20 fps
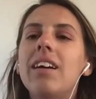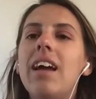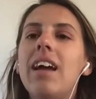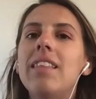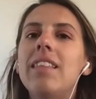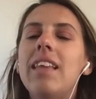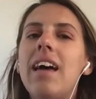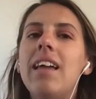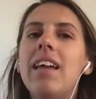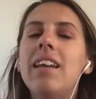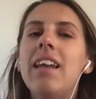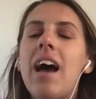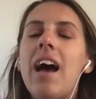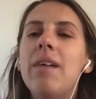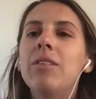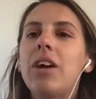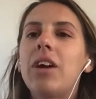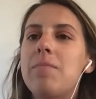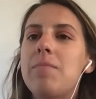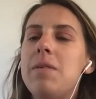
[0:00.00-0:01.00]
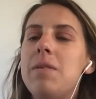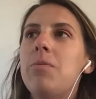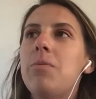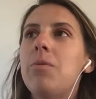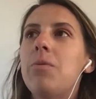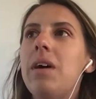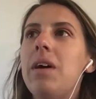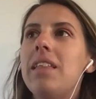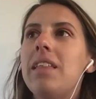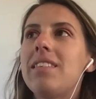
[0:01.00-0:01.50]
And then I look at
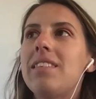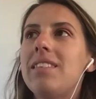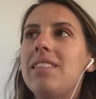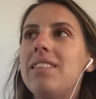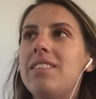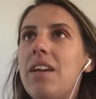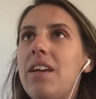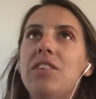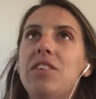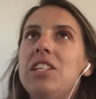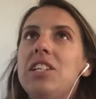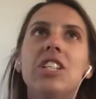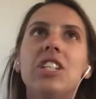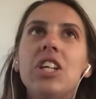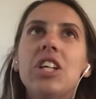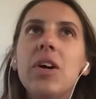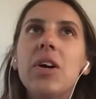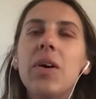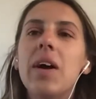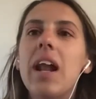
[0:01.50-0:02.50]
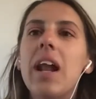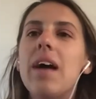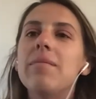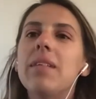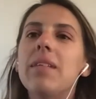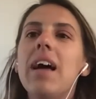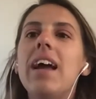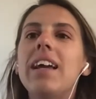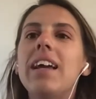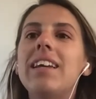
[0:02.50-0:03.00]
people with 72 and I'm
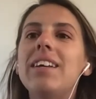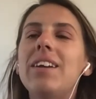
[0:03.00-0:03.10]
like,